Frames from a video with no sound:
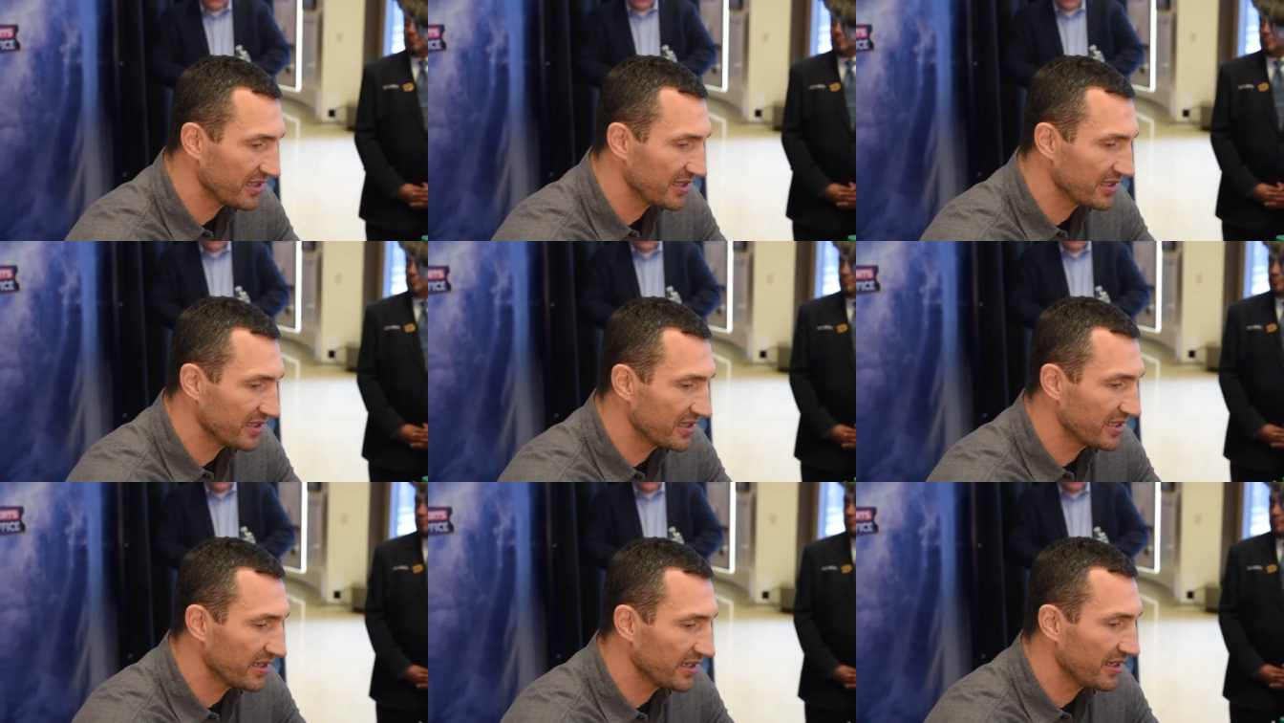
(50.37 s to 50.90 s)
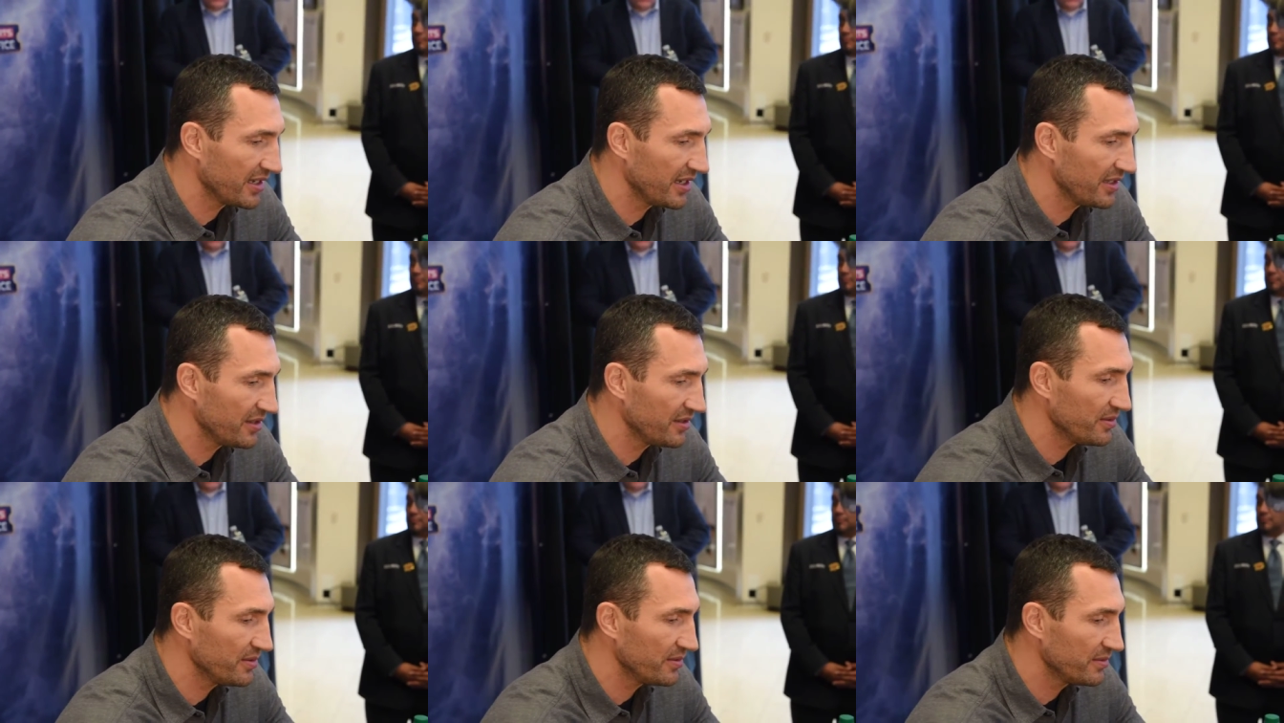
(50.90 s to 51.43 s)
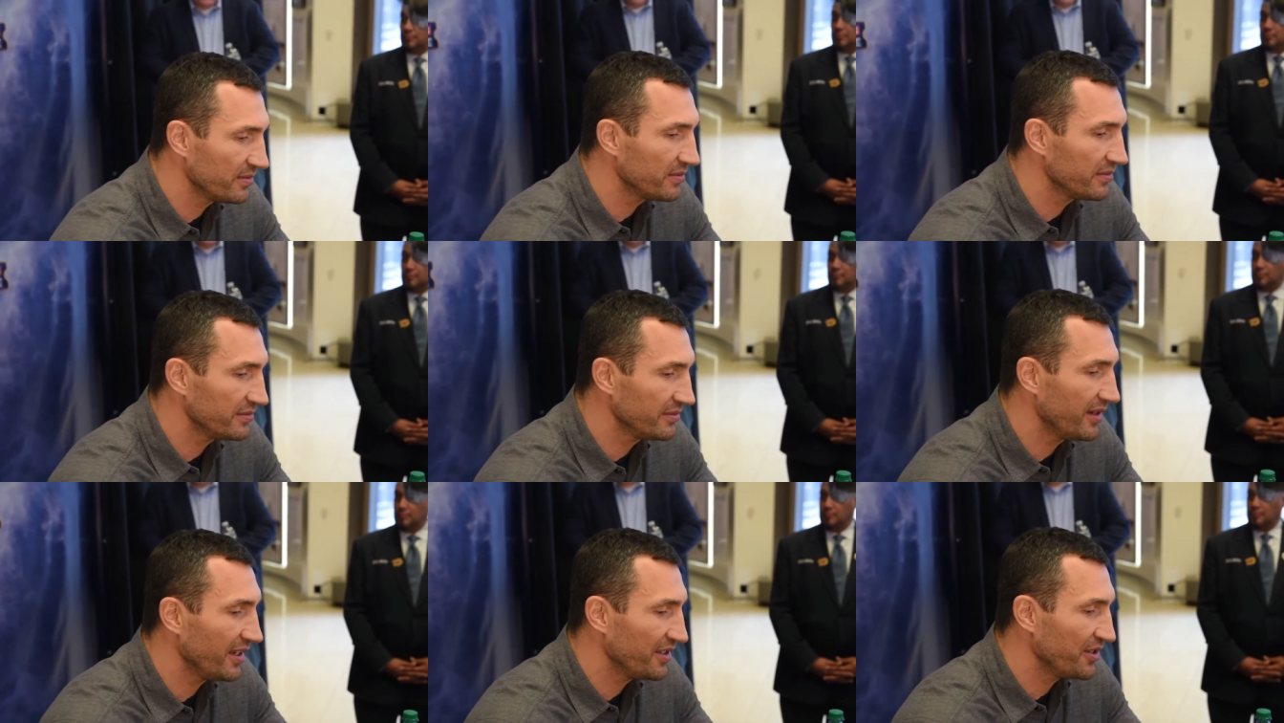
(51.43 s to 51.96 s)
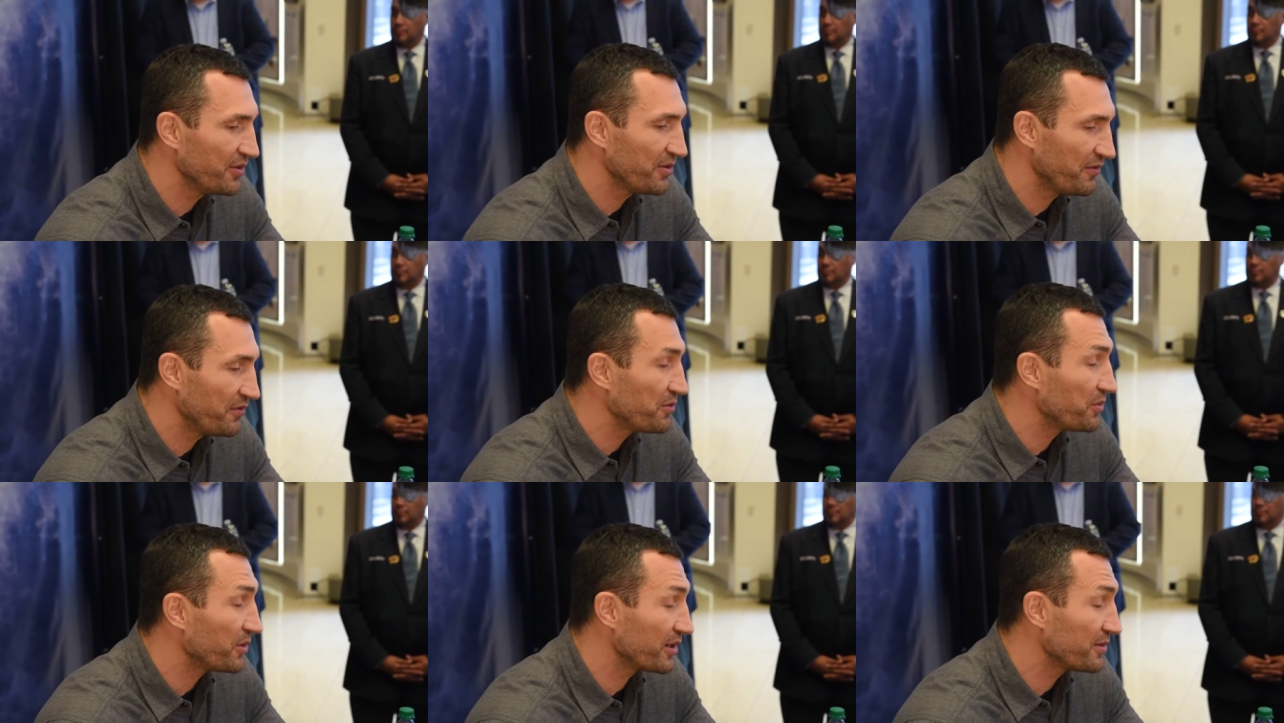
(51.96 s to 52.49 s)
And uh, I know I know
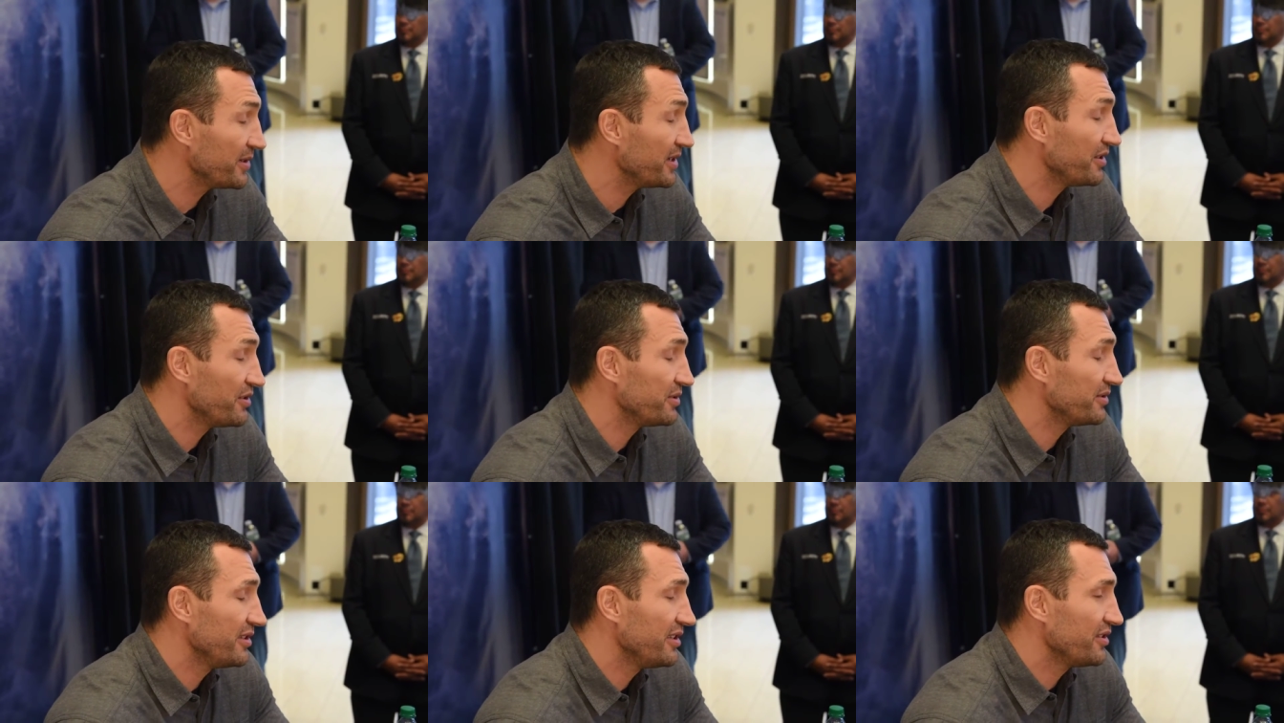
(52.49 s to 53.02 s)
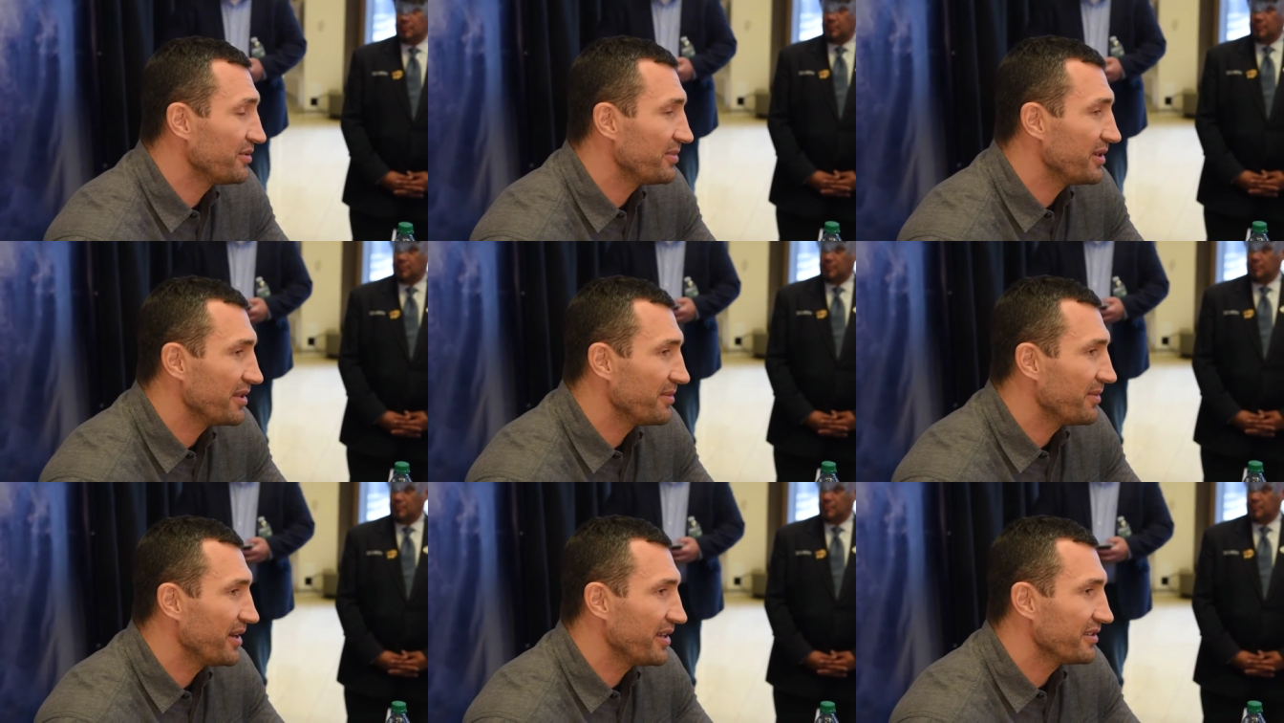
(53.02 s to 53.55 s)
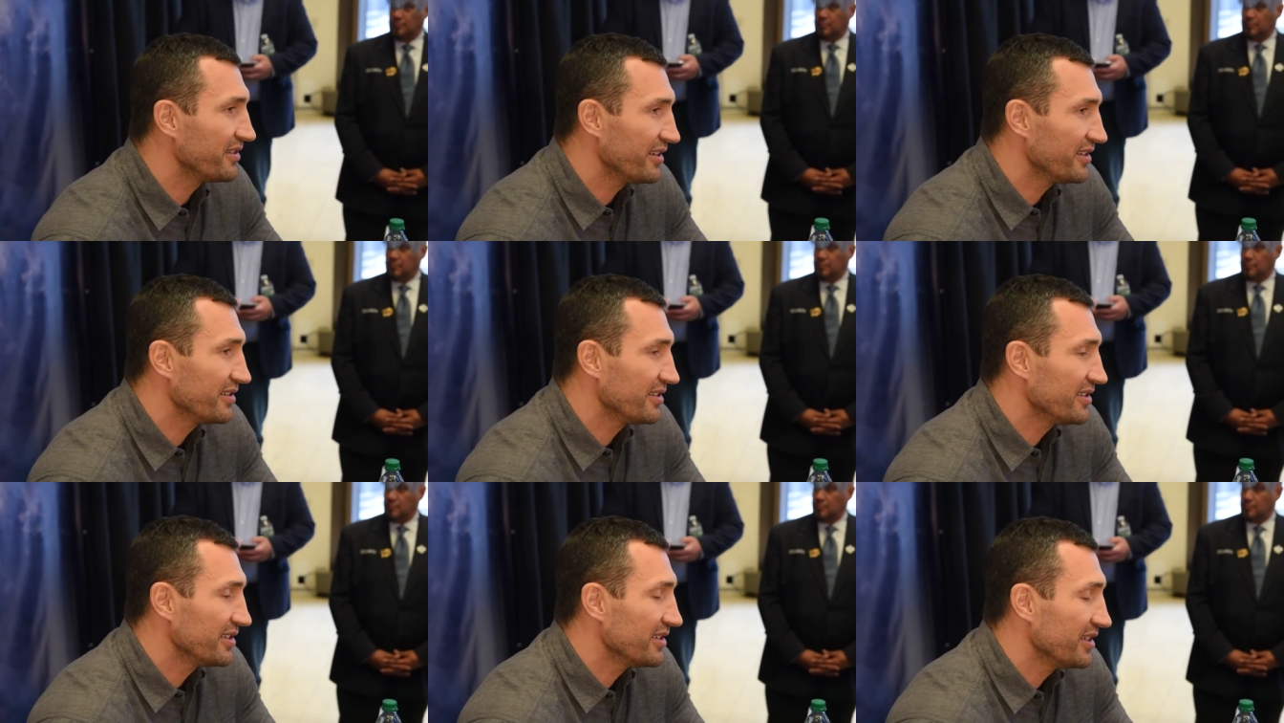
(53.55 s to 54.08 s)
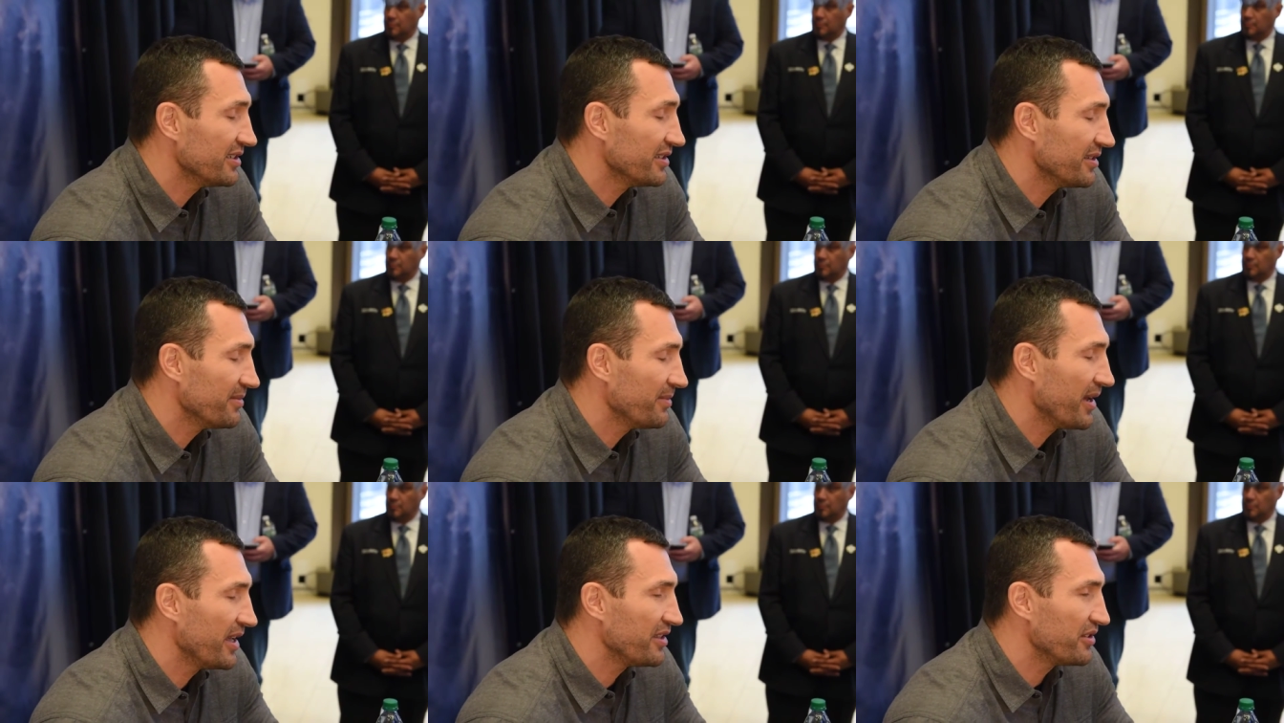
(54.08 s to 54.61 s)
if you want to win, you need to be the man,
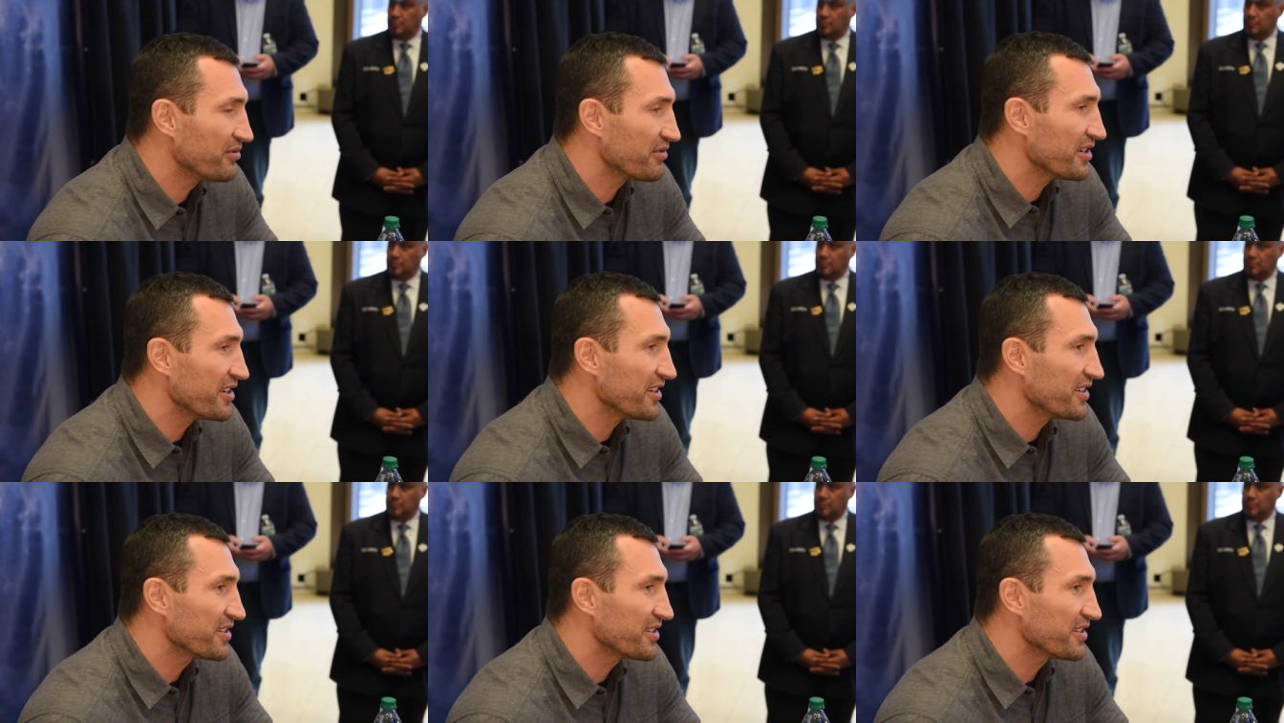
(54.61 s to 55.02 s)
the man in the ring.